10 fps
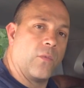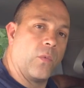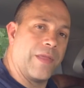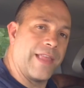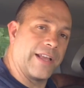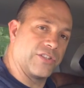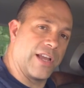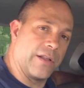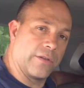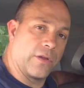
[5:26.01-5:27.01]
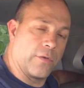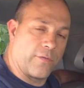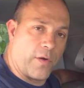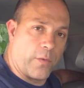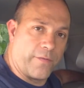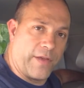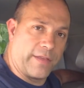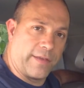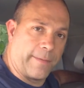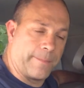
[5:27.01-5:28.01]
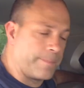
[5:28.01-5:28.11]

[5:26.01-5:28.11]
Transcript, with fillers: when that child goes forward facing.